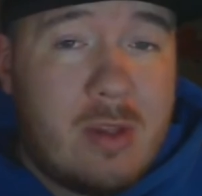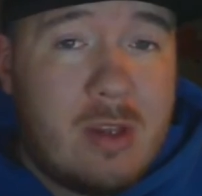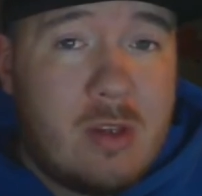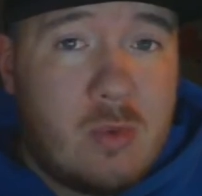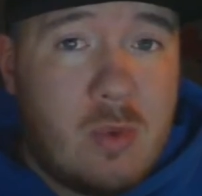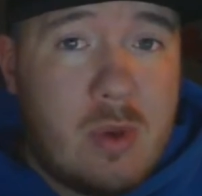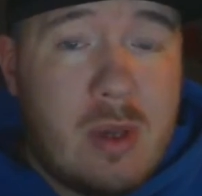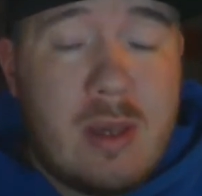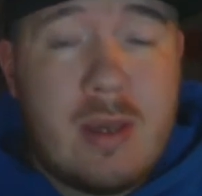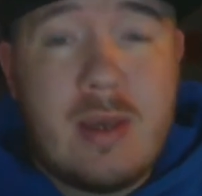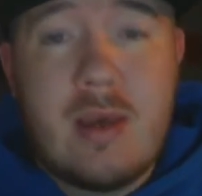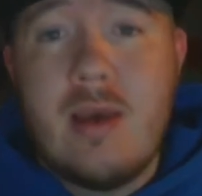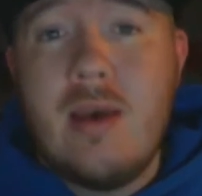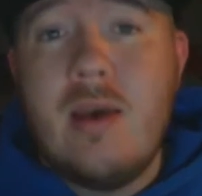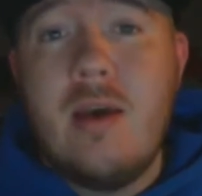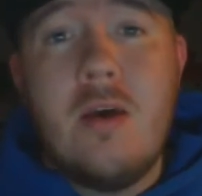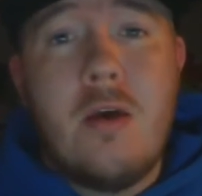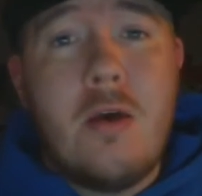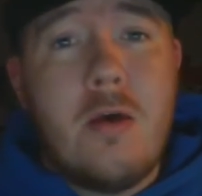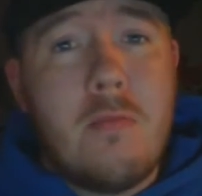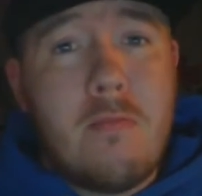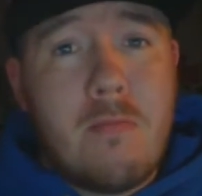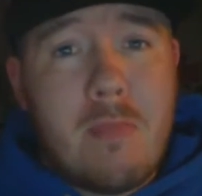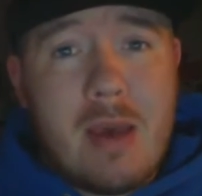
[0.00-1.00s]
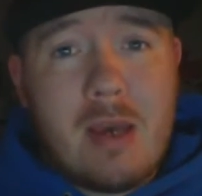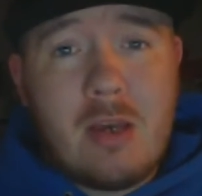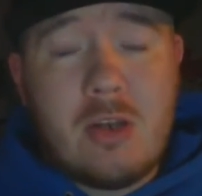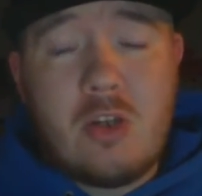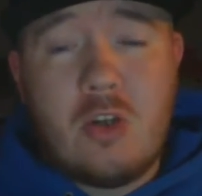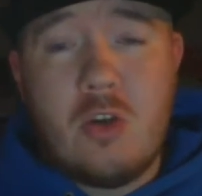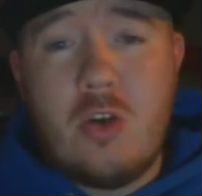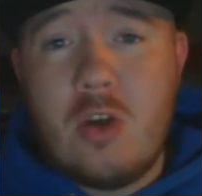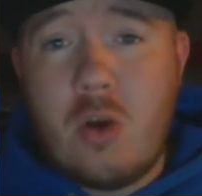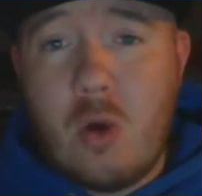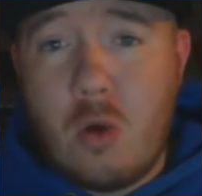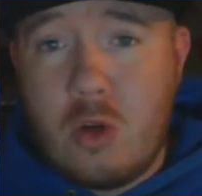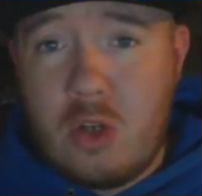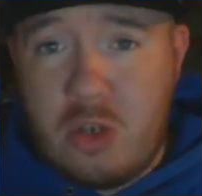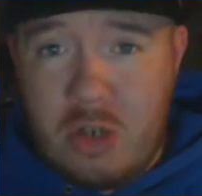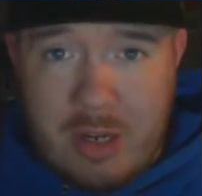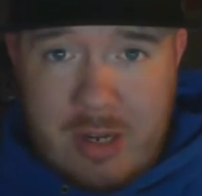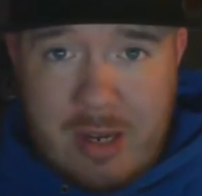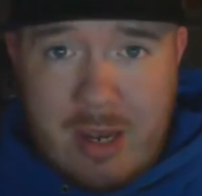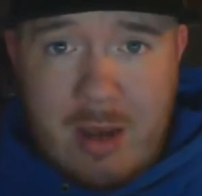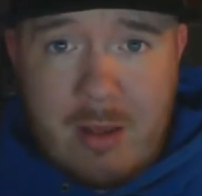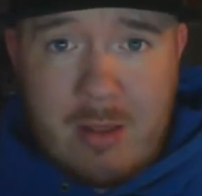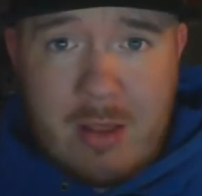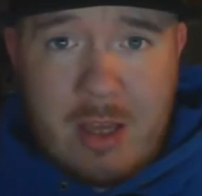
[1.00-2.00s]
week. Make sure you go and
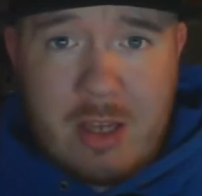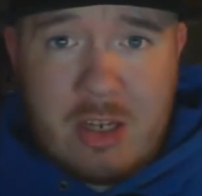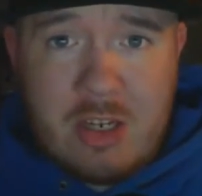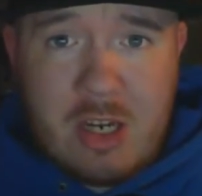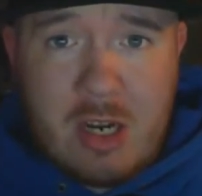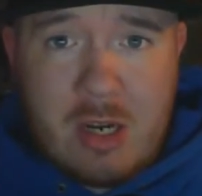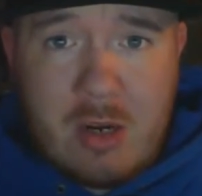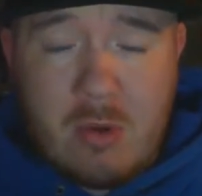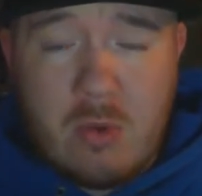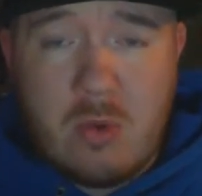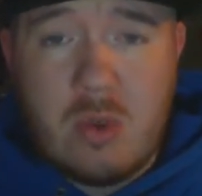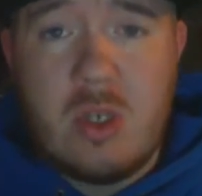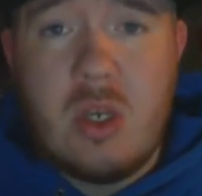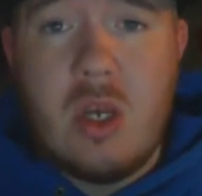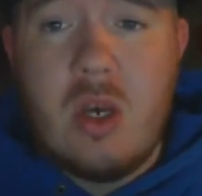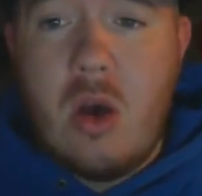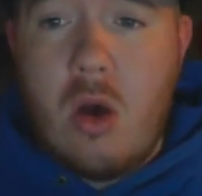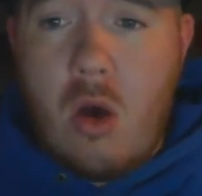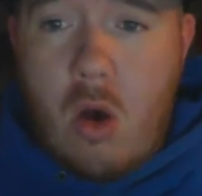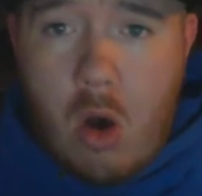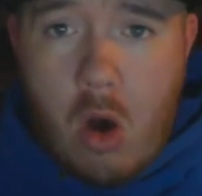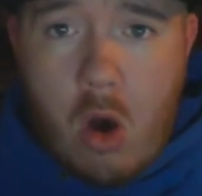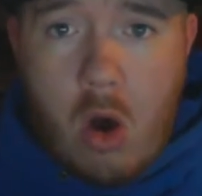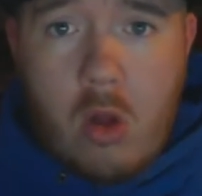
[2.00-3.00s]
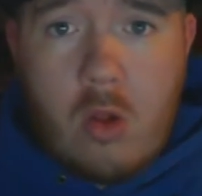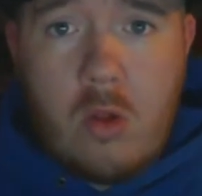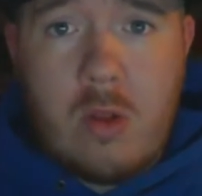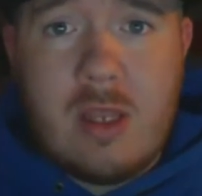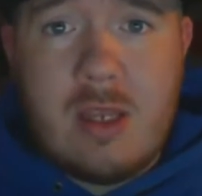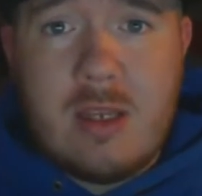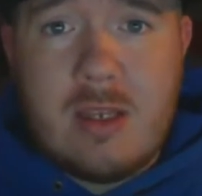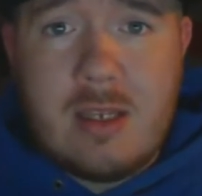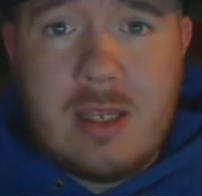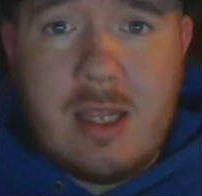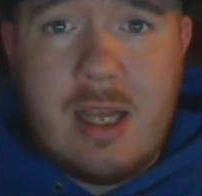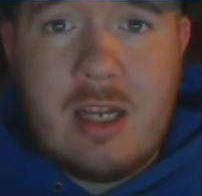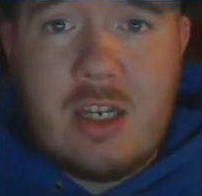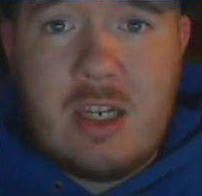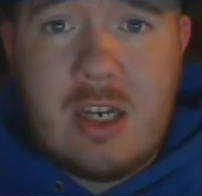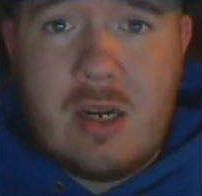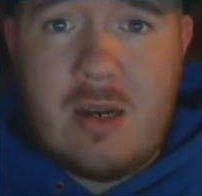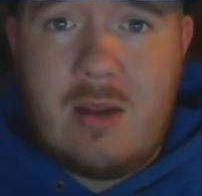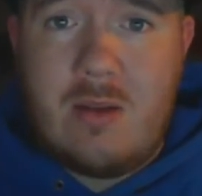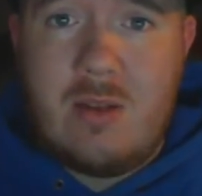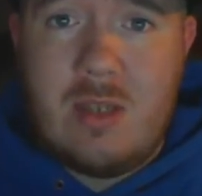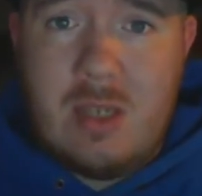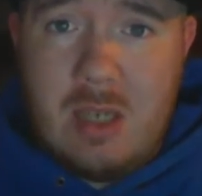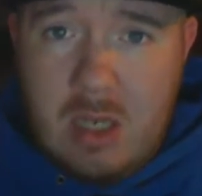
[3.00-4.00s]
check out their channels. All links to their
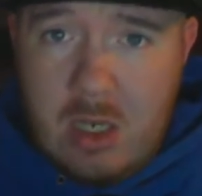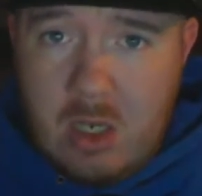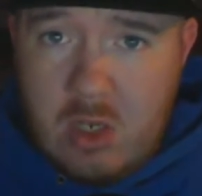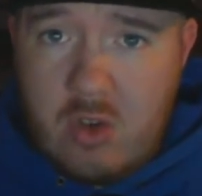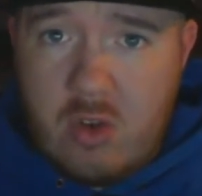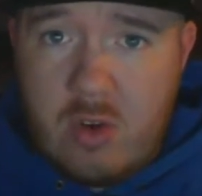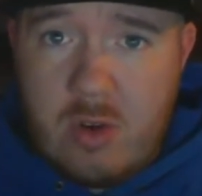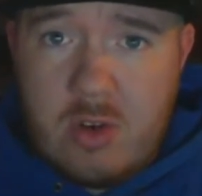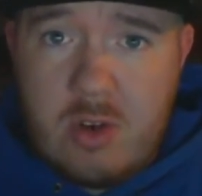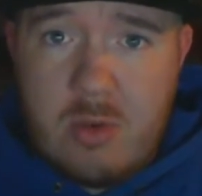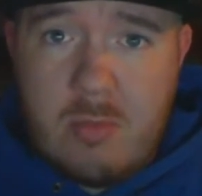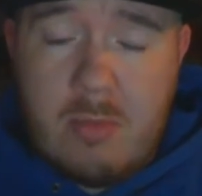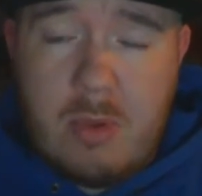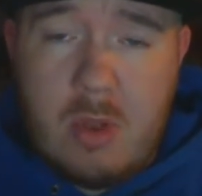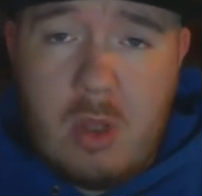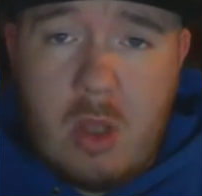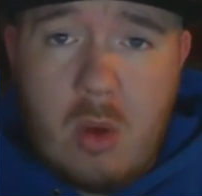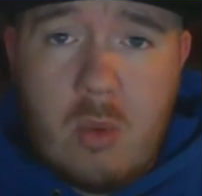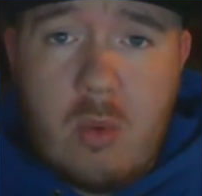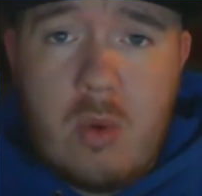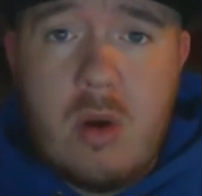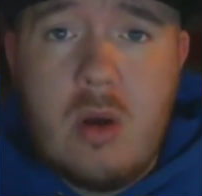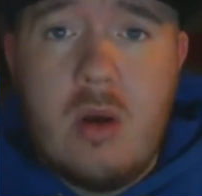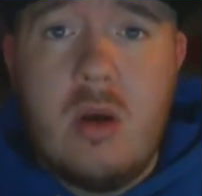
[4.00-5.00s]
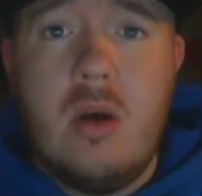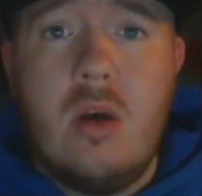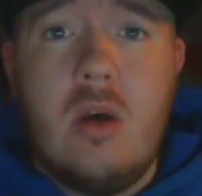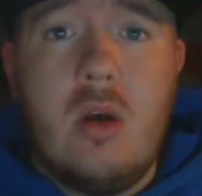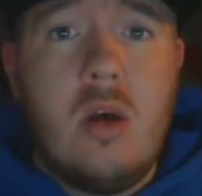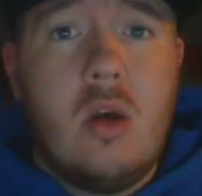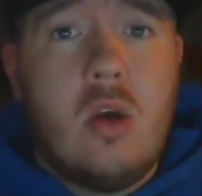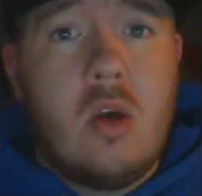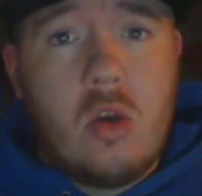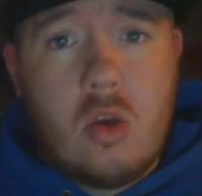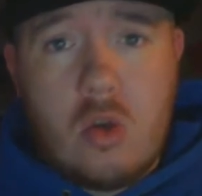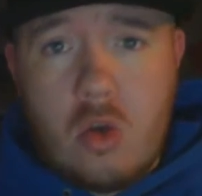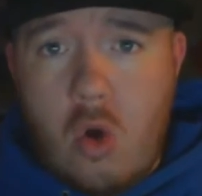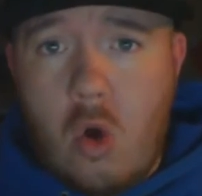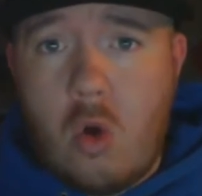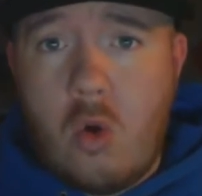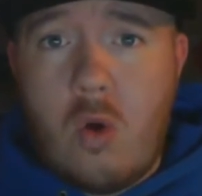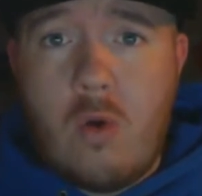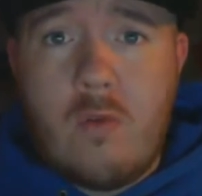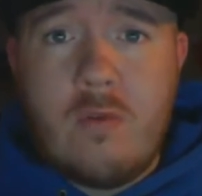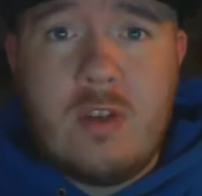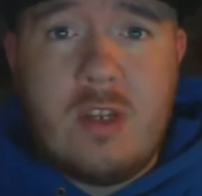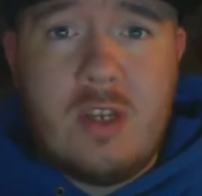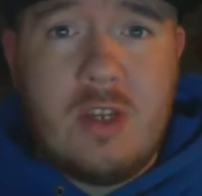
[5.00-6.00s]
channels in the description below. Go
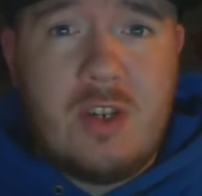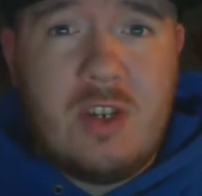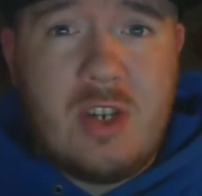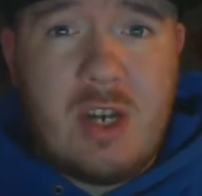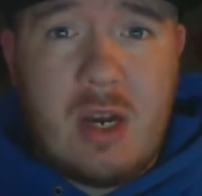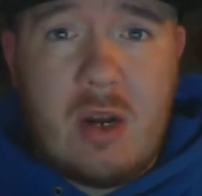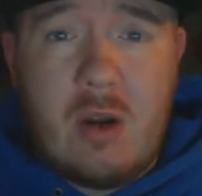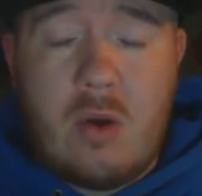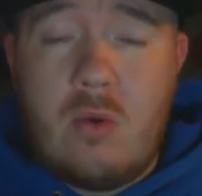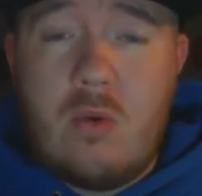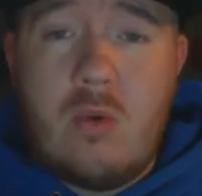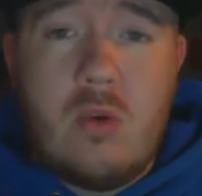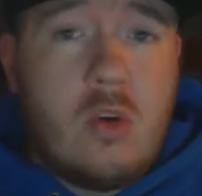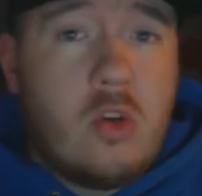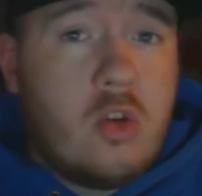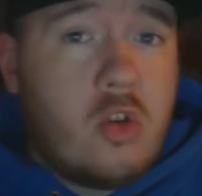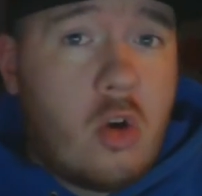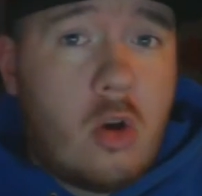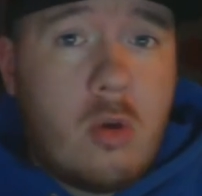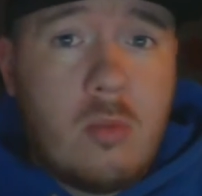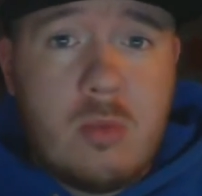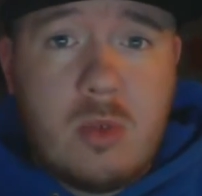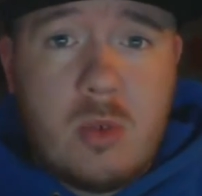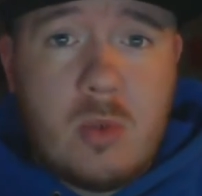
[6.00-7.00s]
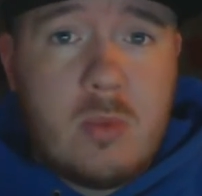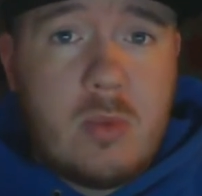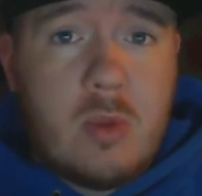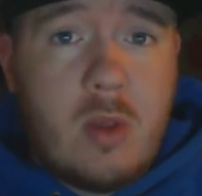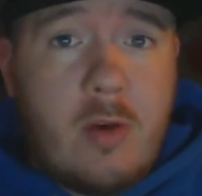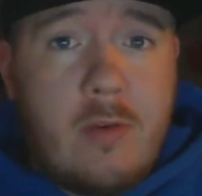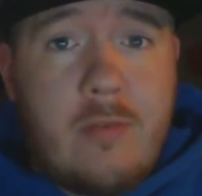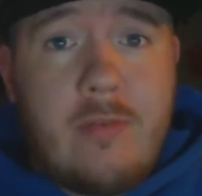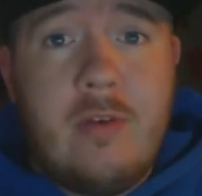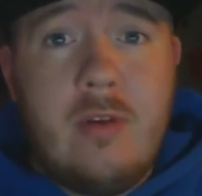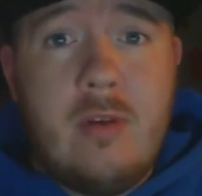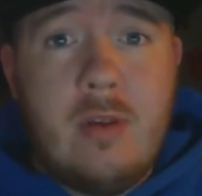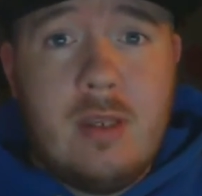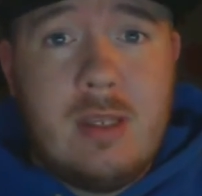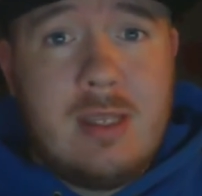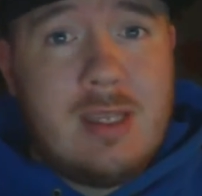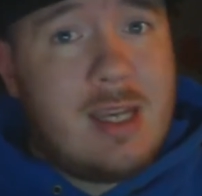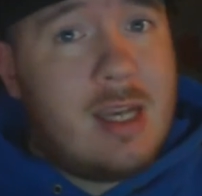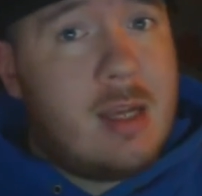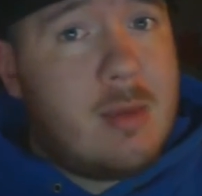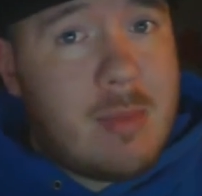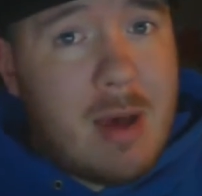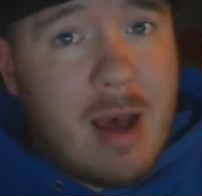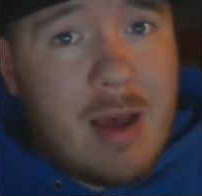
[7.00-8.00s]
over to the channel, show them some love,
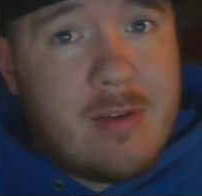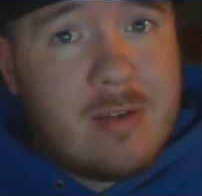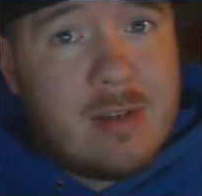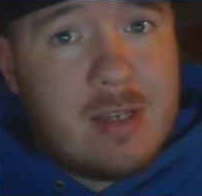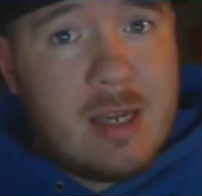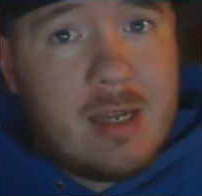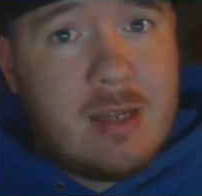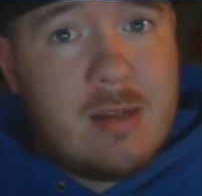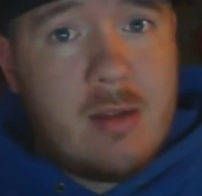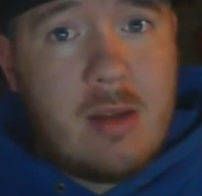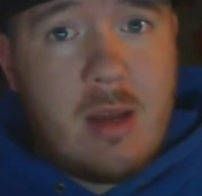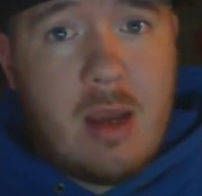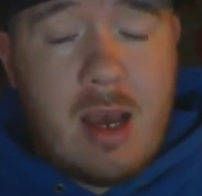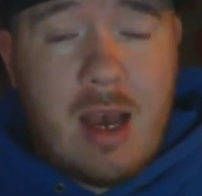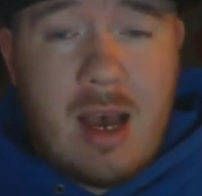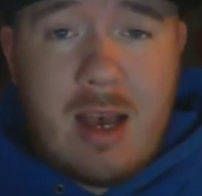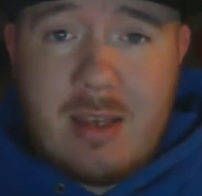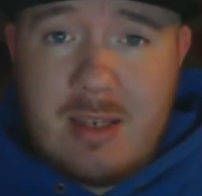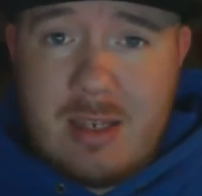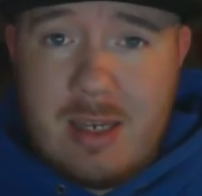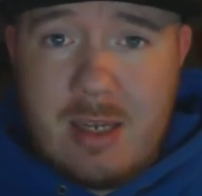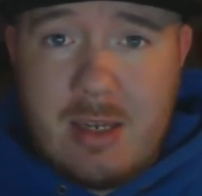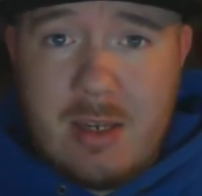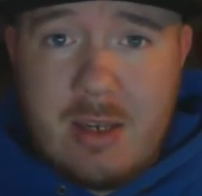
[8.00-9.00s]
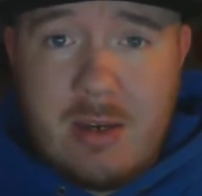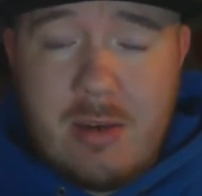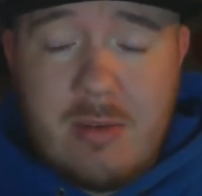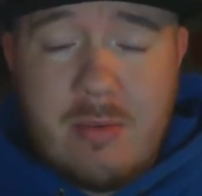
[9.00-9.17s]
tell them I sent I sent you,